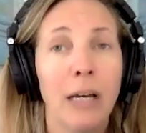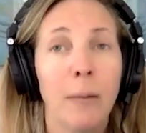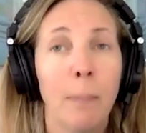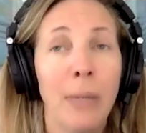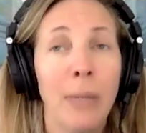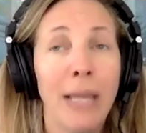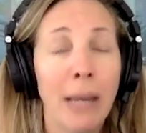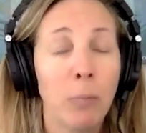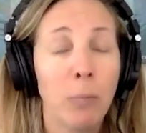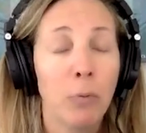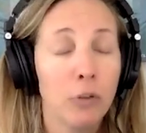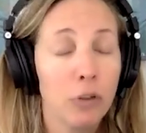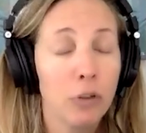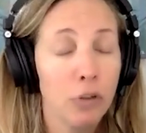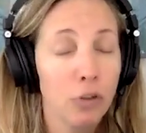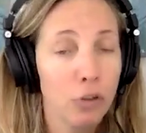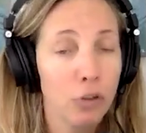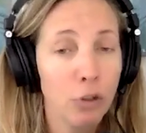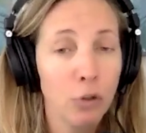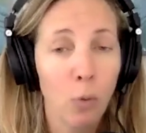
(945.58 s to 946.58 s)
be able to
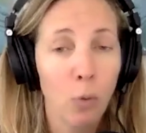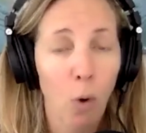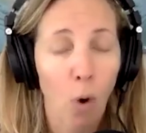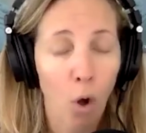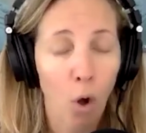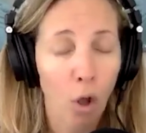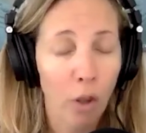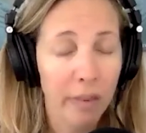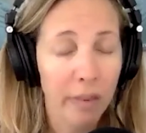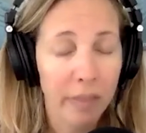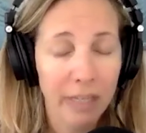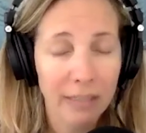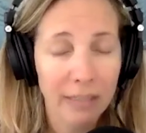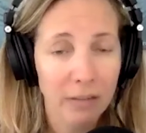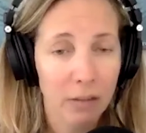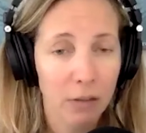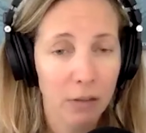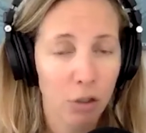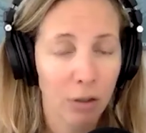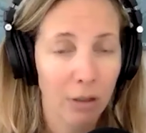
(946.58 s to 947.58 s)
do all the things
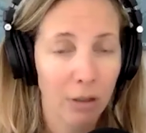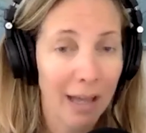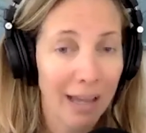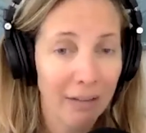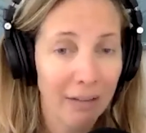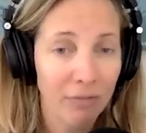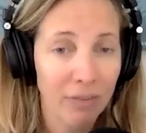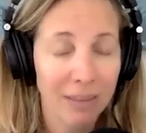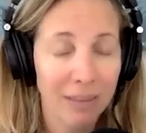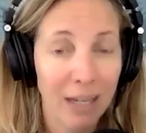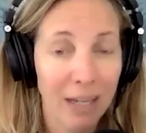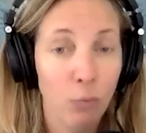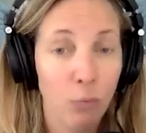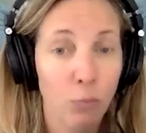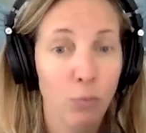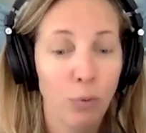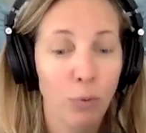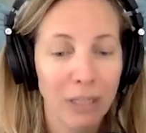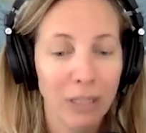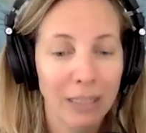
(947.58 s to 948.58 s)
in their life that they
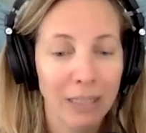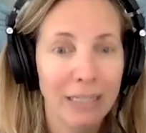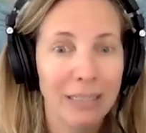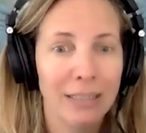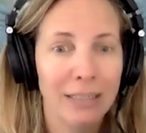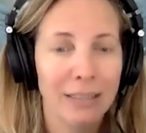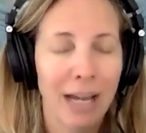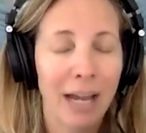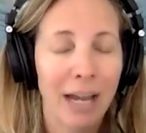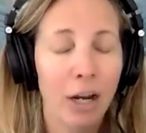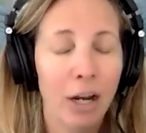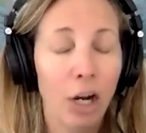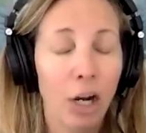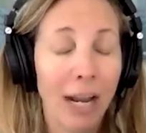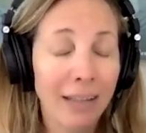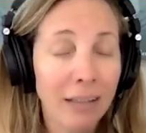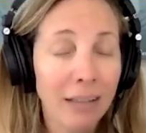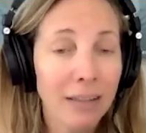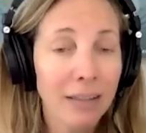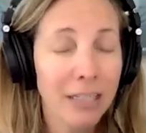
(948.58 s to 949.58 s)
really desire
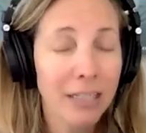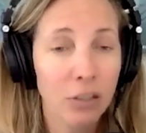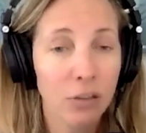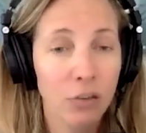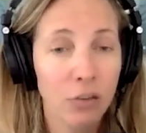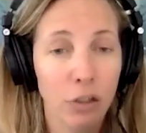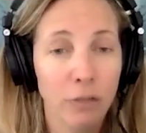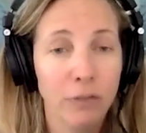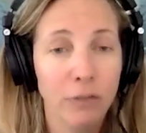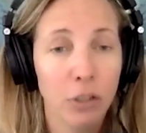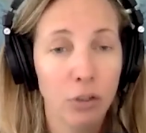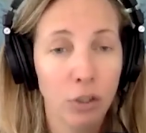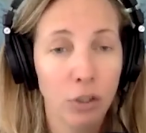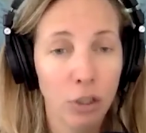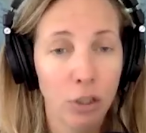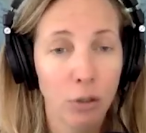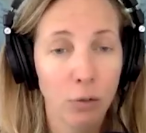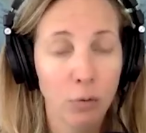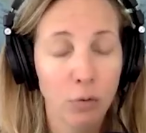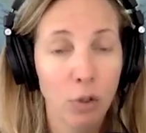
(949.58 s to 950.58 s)
and that they deserve to
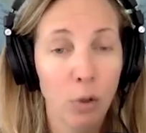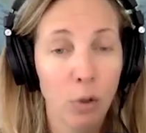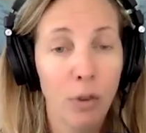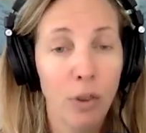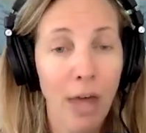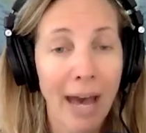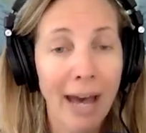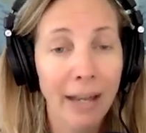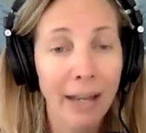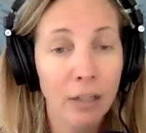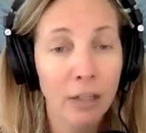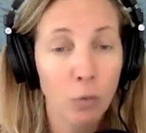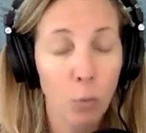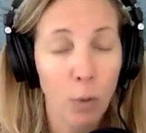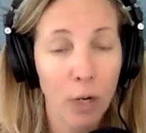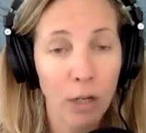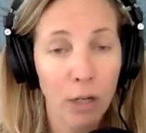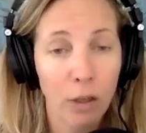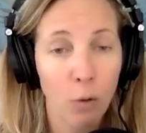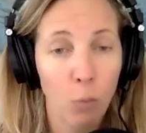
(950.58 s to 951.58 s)
do. So that is
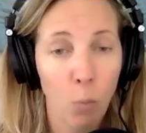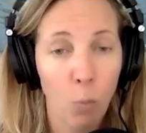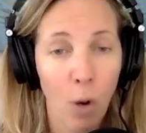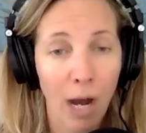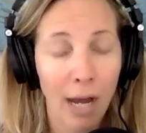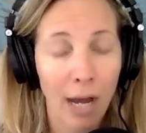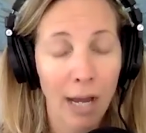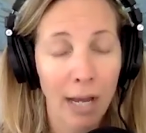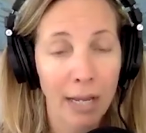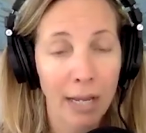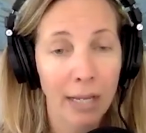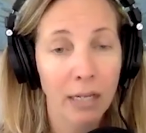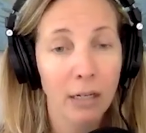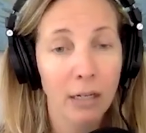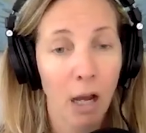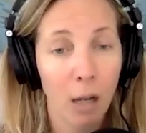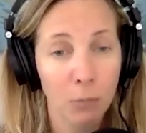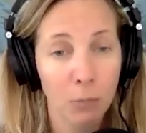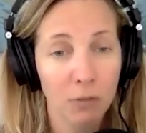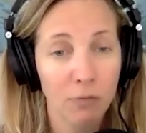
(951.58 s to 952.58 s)
where the why
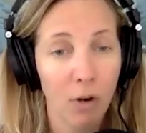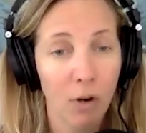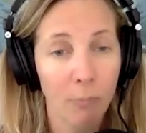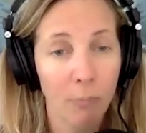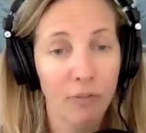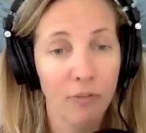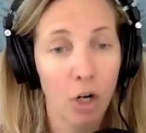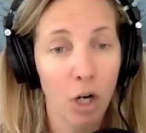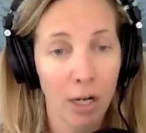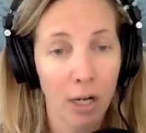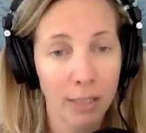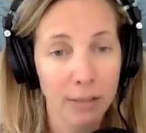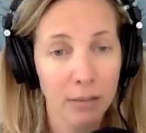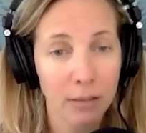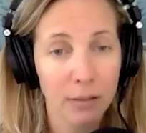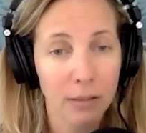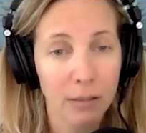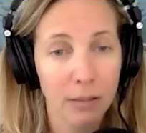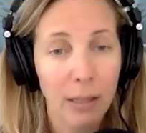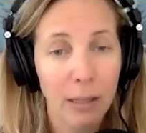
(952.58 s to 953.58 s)
comes from for
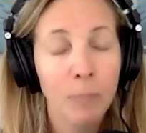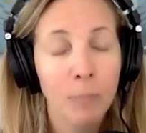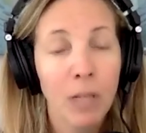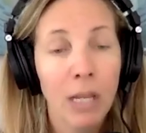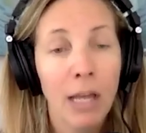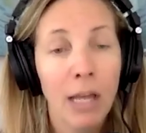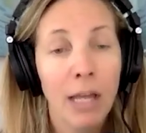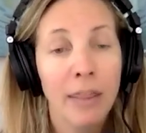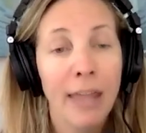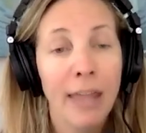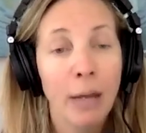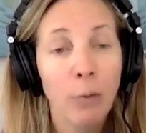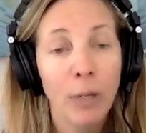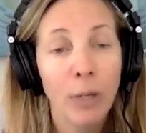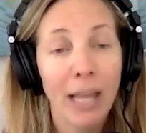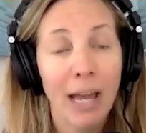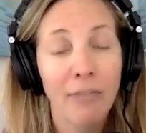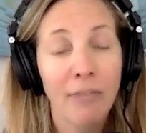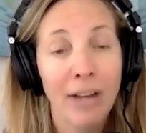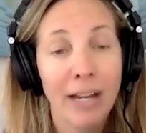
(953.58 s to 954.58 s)
us. Then we
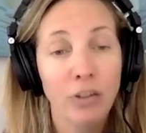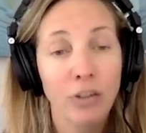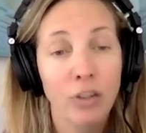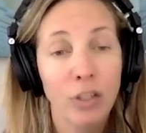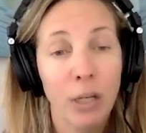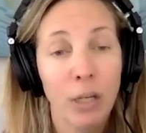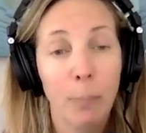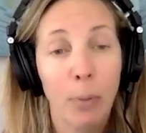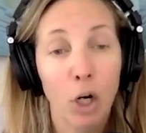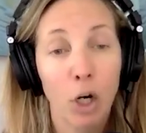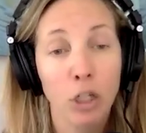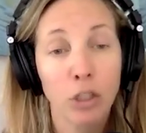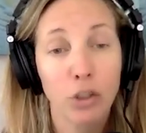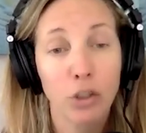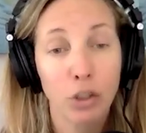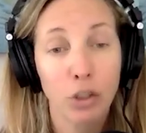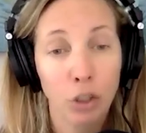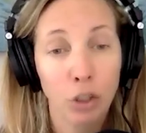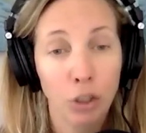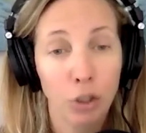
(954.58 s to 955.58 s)
have actually a part
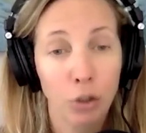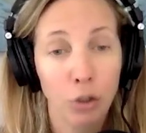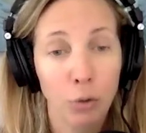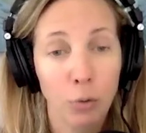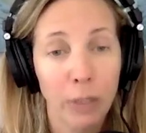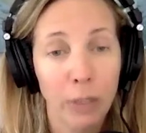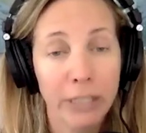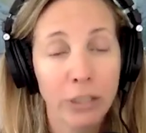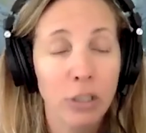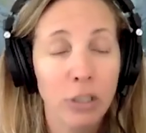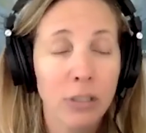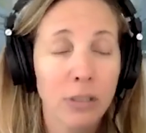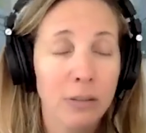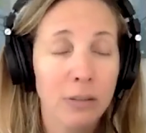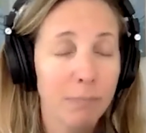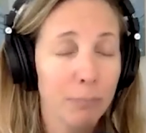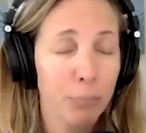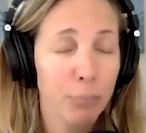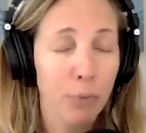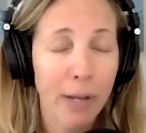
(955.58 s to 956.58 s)
two. It
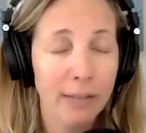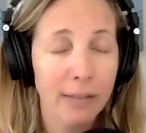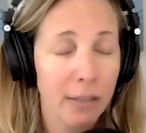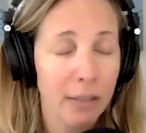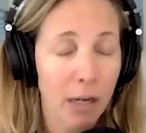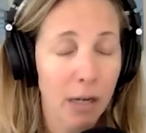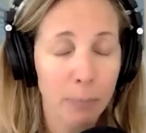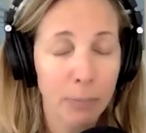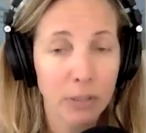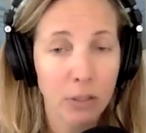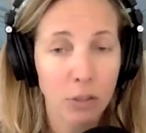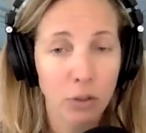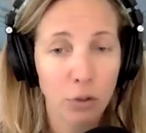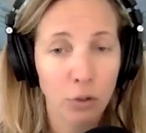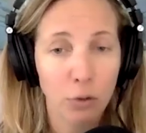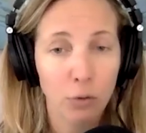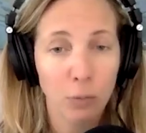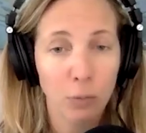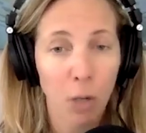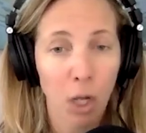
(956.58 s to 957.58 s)
just breaks it up into
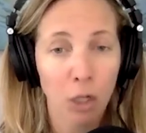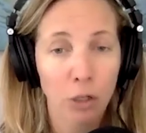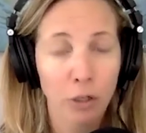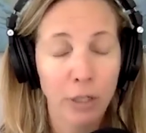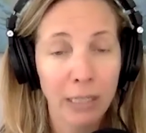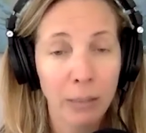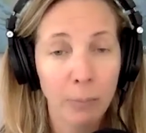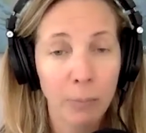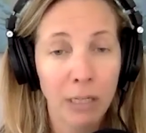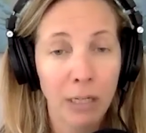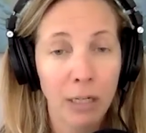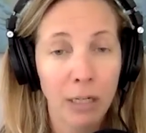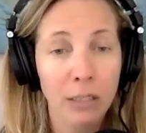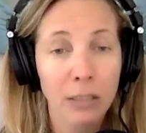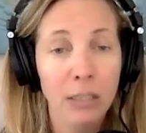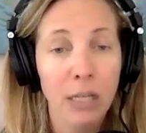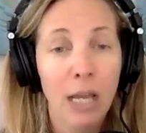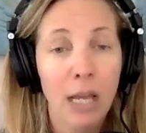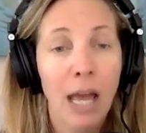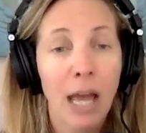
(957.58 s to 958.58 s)
2 smaller emails.
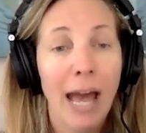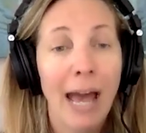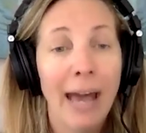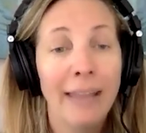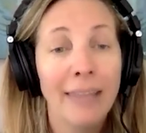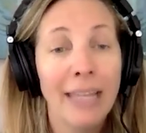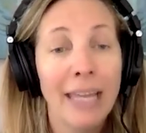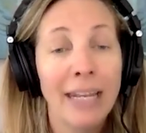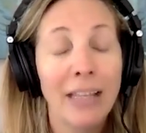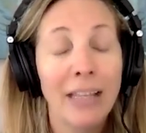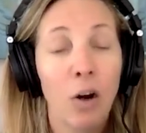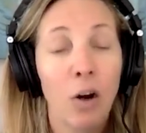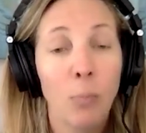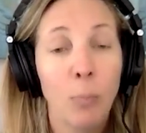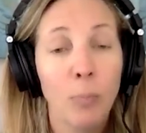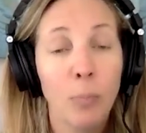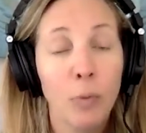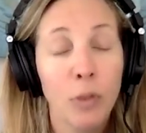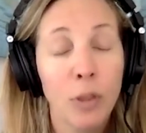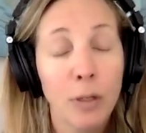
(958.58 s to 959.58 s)
And then
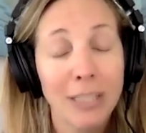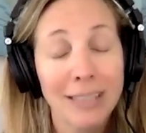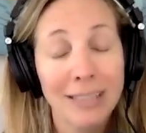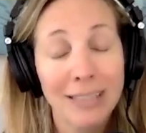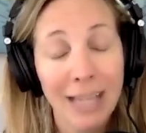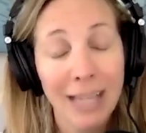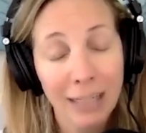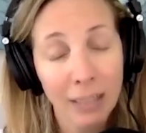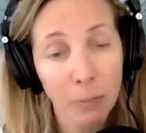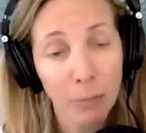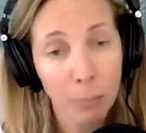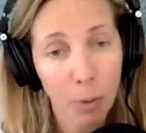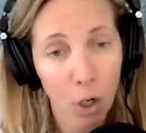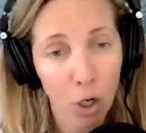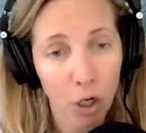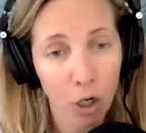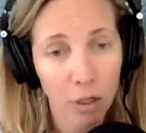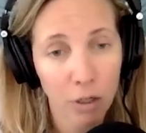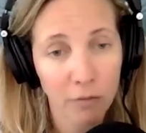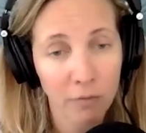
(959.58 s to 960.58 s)
the second
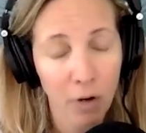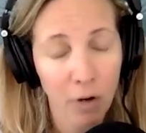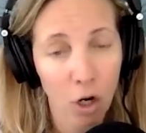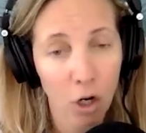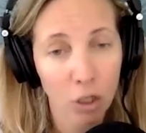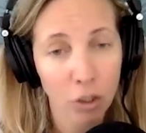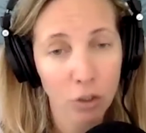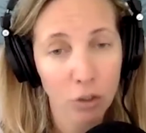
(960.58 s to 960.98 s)
part of our